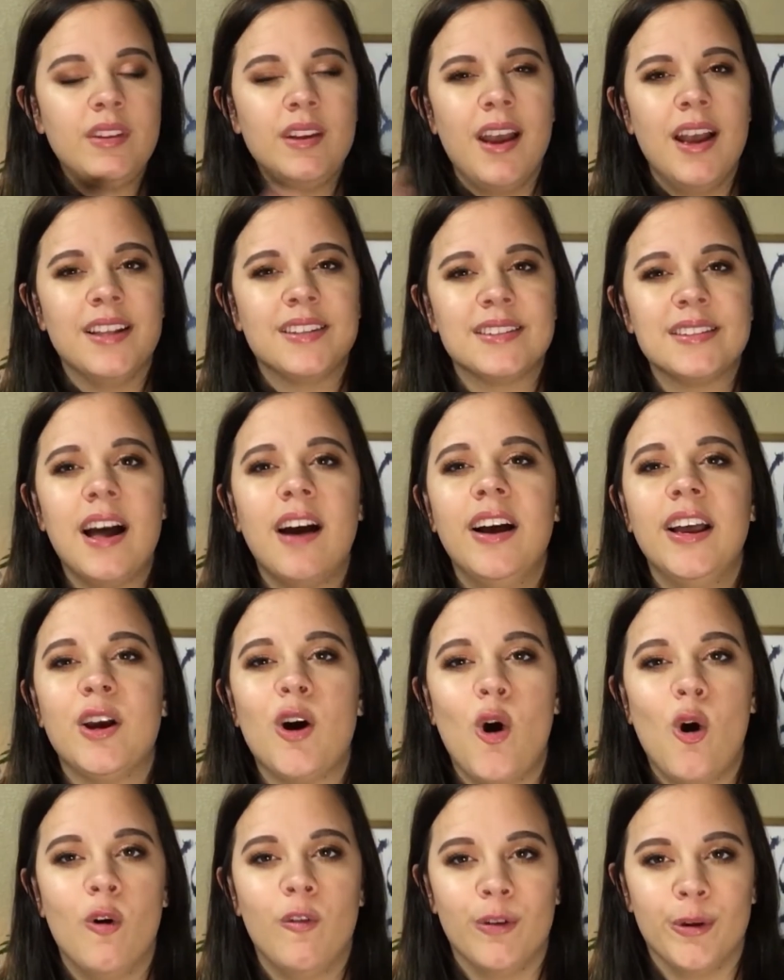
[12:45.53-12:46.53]
it's not like
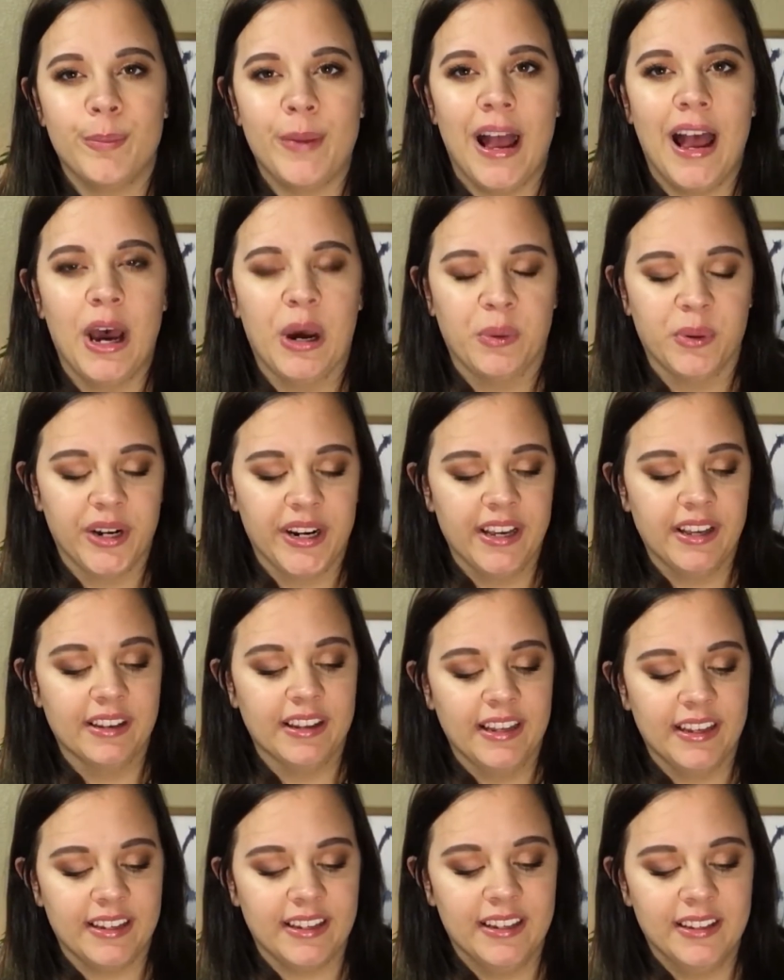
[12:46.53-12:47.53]
overpowering
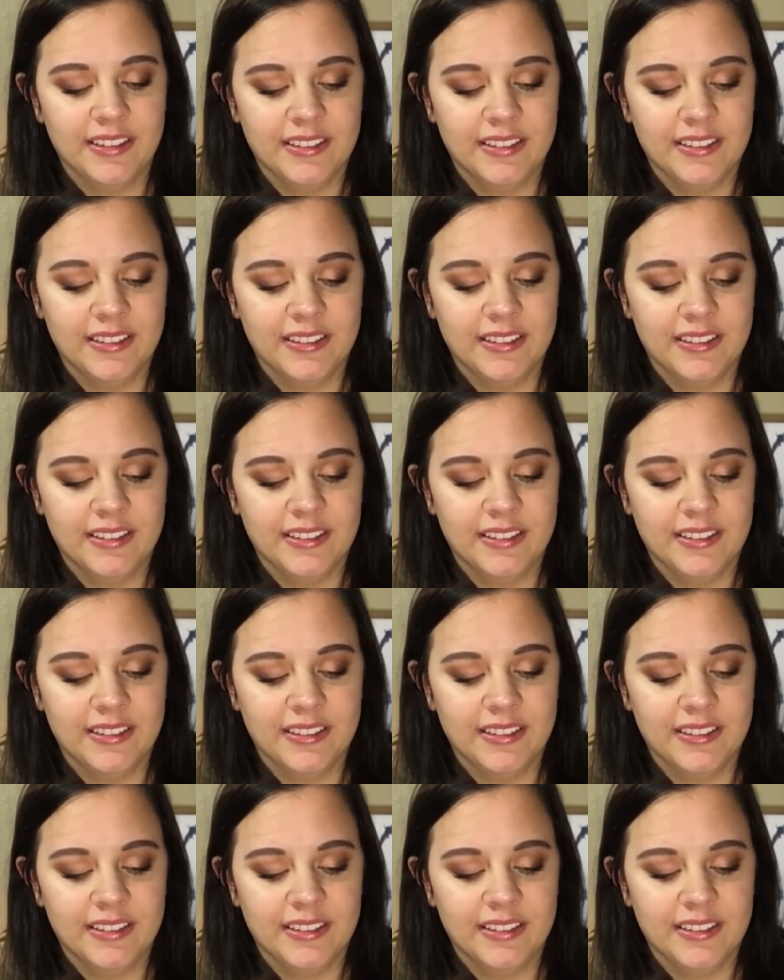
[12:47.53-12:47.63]
like